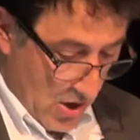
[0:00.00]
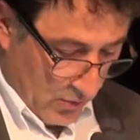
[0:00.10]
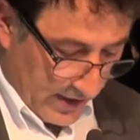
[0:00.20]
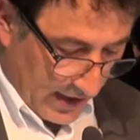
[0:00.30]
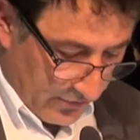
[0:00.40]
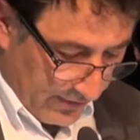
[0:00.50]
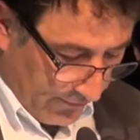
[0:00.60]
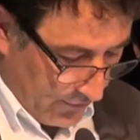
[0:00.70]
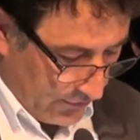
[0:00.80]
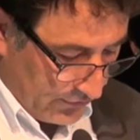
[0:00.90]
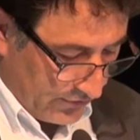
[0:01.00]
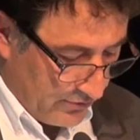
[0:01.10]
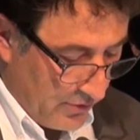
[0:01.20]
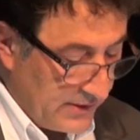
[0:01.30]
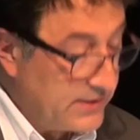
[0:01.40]
we can refer to the
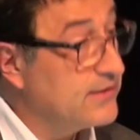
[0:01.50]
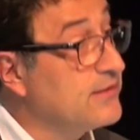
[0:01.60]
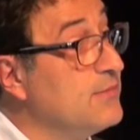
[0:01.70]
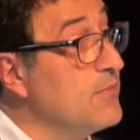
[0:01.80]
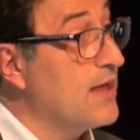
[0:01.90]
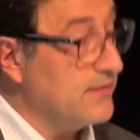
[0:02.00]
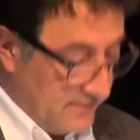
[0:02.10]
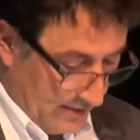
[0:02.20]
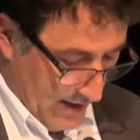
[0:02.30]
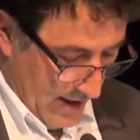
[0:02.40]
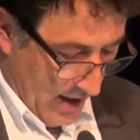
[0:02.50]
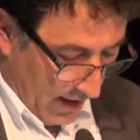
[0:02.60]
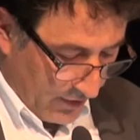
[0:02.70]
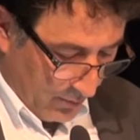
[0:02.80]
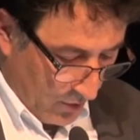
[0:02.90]
growing demand
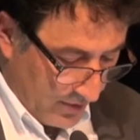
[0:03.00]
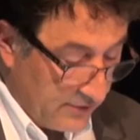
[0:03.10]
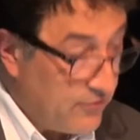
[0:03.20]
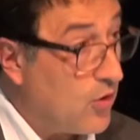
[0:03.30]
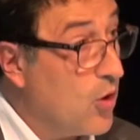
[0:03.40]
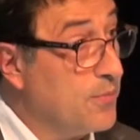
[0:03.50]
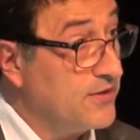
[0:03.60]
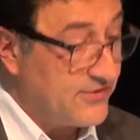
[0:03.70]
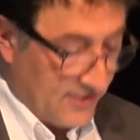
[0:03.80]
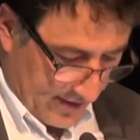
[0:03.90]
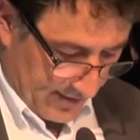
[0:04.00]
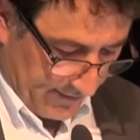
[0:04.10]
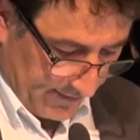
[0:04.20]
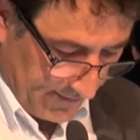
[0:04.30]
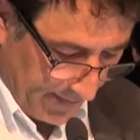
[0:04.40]
of the public for open
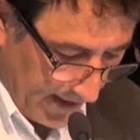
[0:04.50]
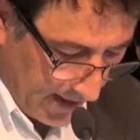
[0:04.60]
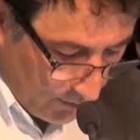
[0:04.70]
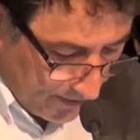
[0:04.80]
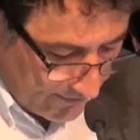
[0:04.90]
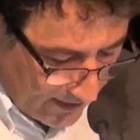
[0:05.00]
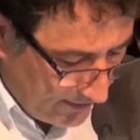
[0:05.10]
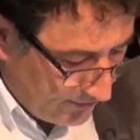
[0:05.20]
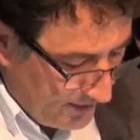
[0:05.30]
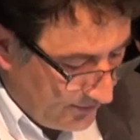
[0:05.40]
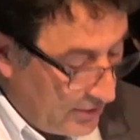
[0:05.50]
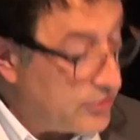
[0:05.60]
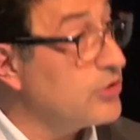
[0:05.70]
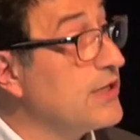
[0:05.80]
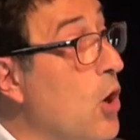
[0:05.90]
science. And open science means not
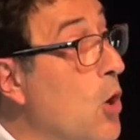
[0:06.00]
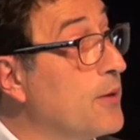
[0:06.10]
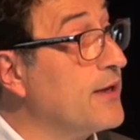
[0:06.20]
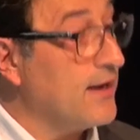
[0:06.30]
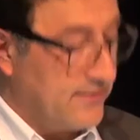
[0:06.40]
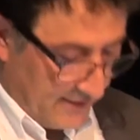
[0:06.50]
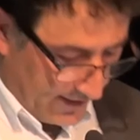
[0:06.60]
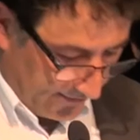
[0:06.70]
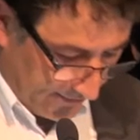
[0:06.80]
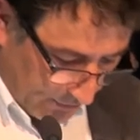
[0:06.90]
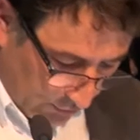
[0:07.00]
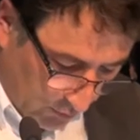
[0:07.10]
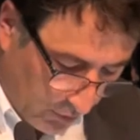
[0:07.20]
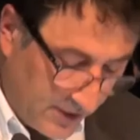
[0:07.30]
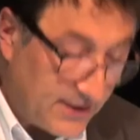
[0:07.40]
only open access to
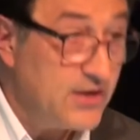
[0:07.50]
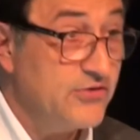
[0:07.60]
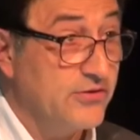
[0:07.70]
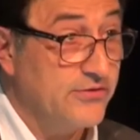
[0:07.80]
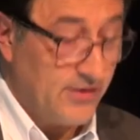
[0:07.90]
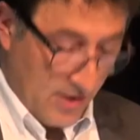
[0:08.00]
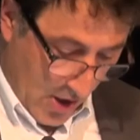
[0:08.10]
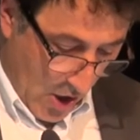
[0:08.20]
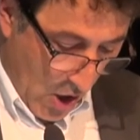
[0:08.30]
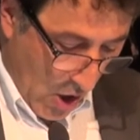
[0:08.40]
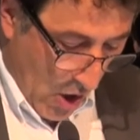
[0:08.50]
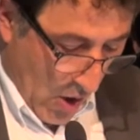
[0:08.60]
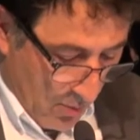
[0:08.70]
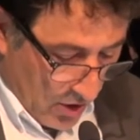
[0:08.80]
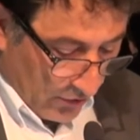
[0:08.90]
publications,
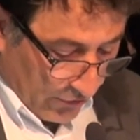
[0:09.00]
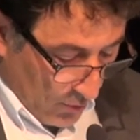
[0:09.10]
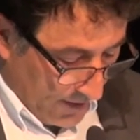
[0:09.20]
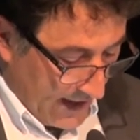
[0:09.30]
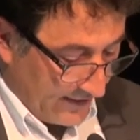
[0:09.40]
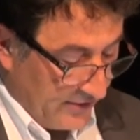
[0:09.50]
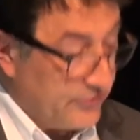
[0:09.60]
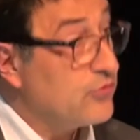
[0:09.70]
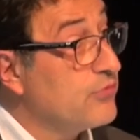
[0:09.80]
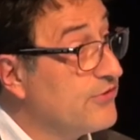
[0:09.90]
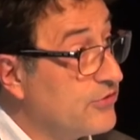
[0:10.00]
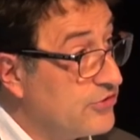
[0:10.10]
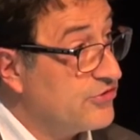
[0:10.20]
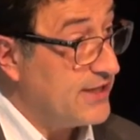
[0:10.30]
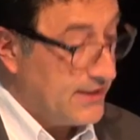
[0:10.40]
but also open access to
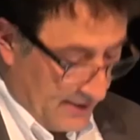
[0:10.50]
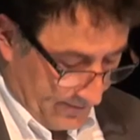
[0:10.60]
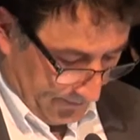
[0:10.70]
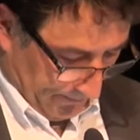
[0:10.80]
research data.